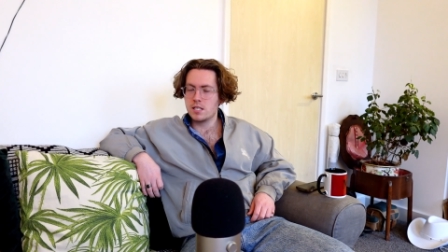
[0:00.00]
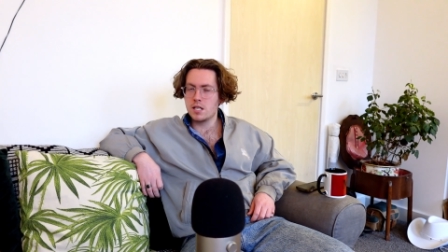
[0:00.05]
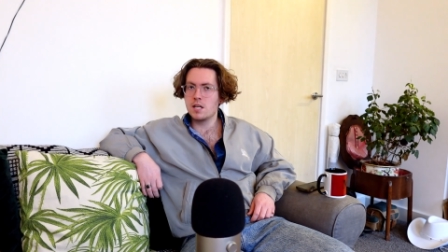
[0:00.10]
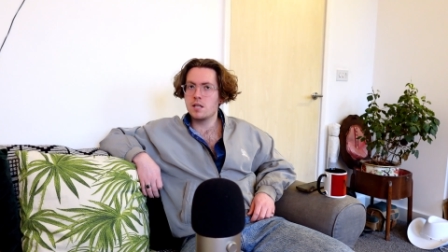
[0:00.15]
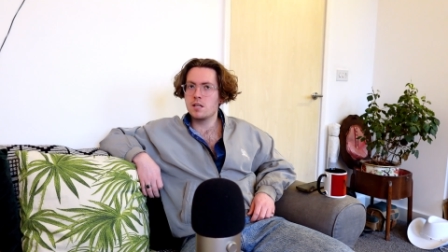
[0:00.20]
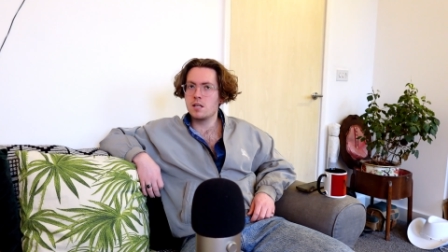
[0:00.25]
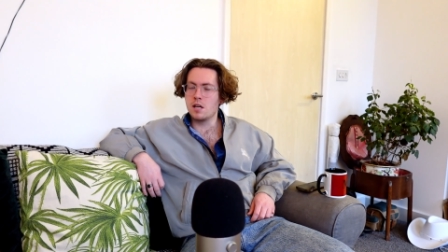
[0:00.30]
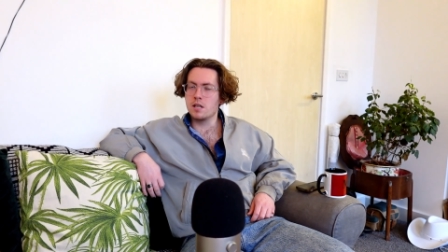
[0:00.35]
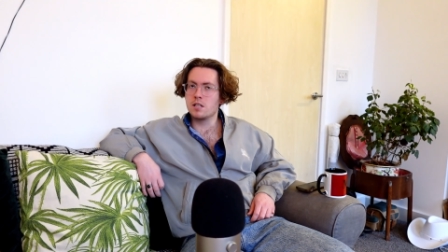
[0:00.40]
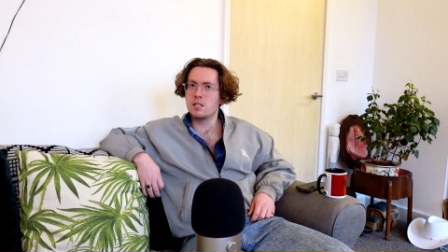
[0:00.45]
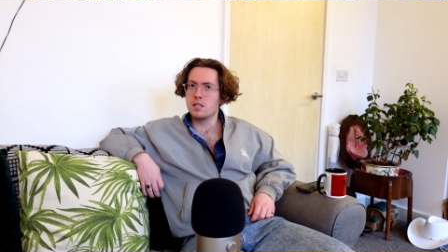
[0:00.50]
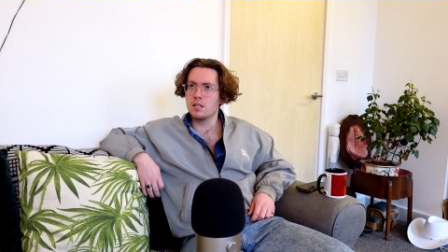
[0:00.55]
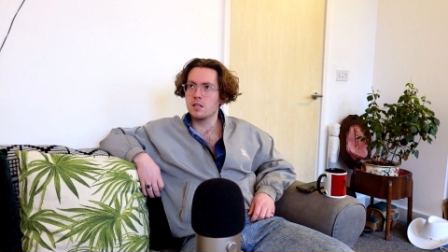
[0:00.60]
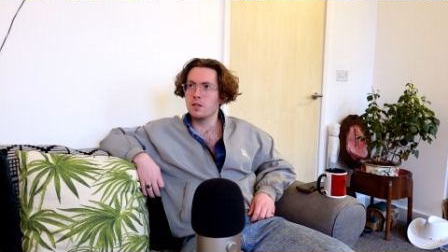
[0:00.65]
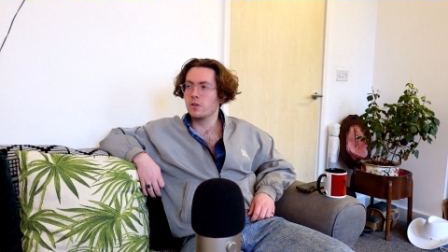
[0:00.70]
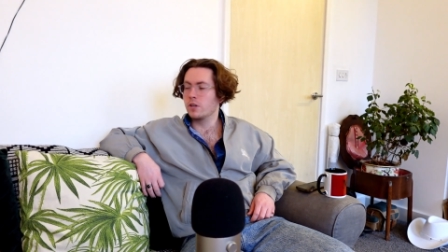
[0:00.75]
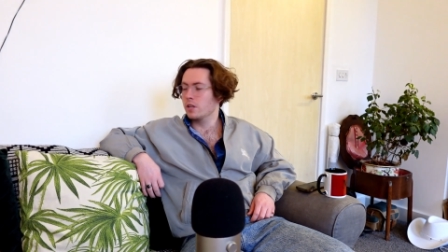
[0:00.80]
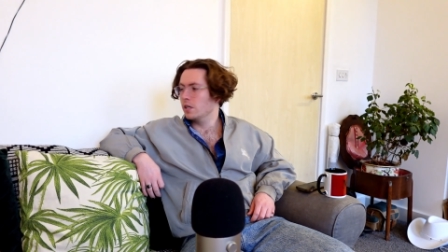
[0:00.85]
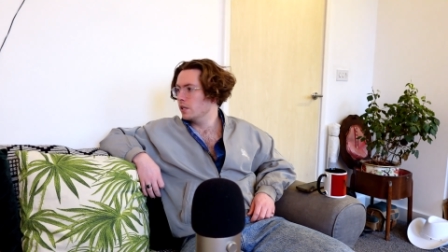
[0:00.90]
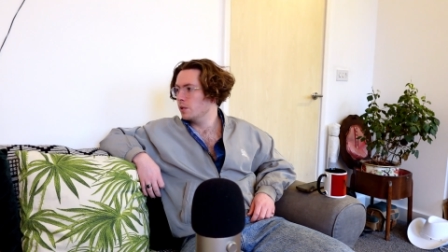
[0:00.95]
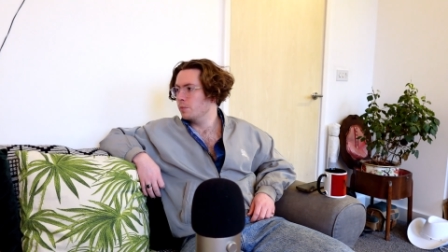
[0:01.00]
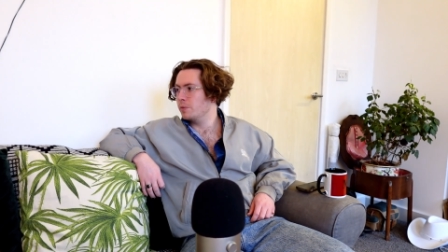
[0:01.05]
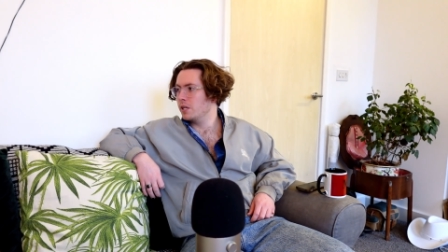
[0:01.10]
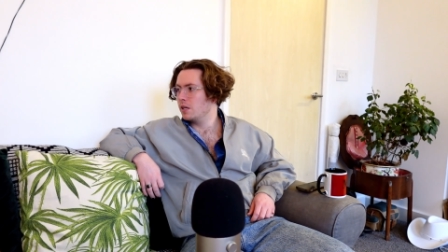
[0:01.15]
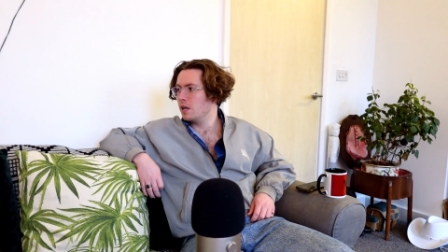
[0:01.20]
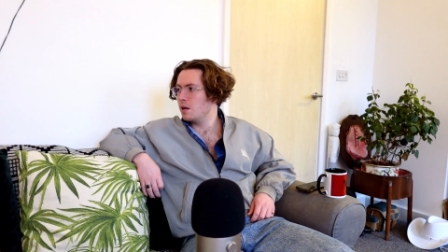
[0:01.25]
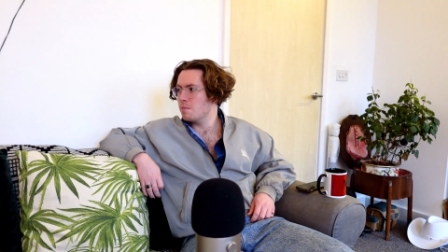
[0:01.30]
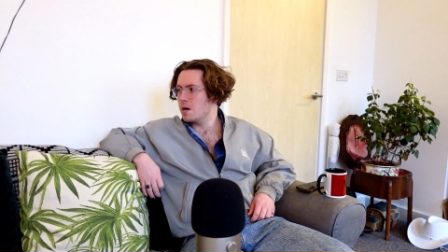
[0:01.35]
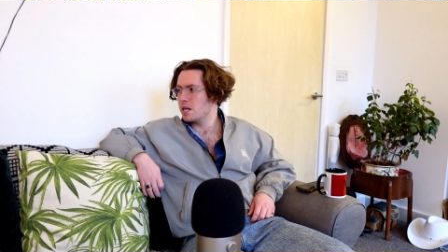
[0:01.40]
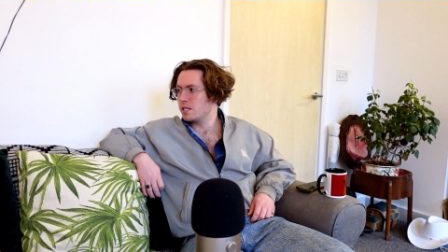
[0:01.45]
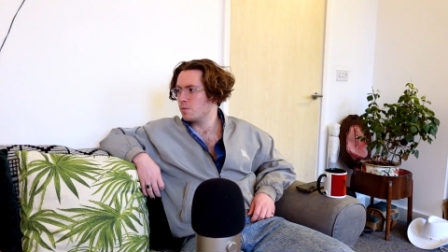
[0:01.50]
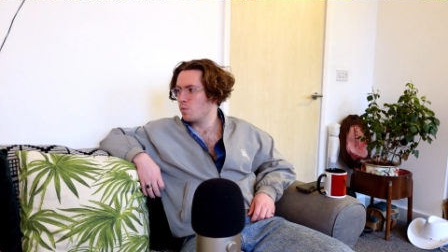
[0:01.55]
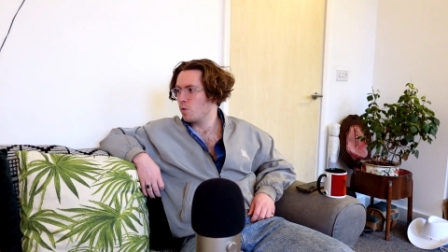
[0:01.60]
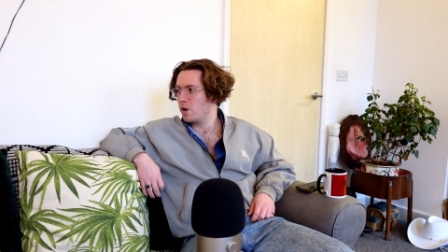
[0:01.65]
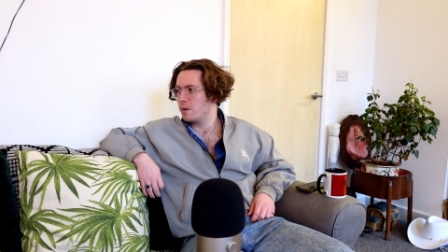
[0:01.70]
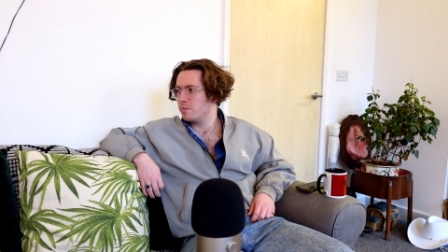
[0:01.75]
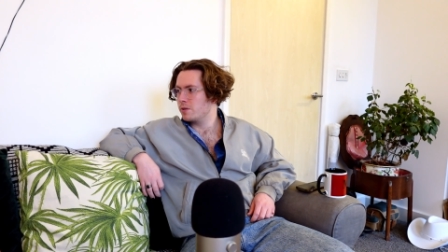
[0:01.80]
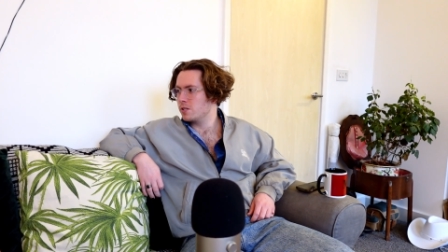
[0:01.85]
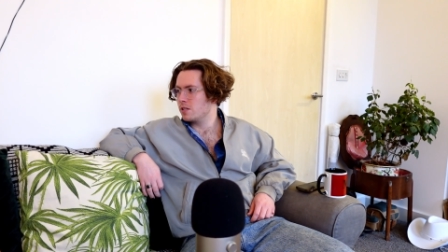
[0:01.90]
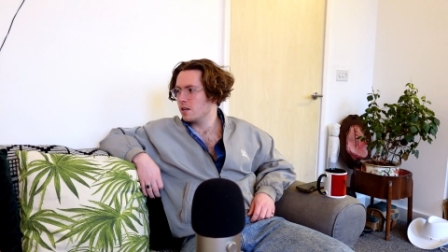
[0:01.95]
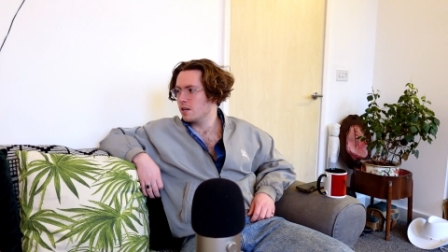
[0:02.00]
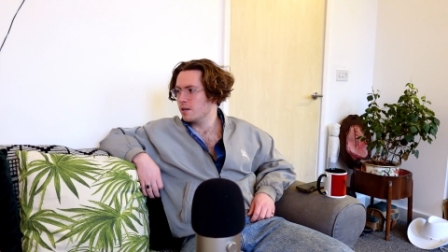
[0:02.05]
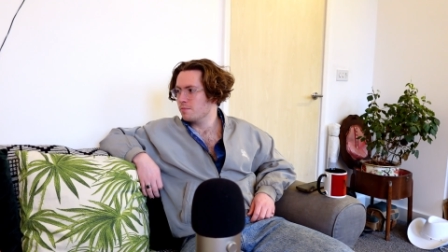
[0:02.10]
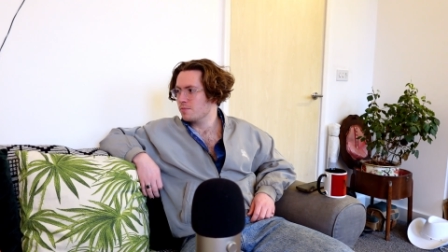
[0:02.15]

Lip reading: It did look a little bit like Madam Web at times.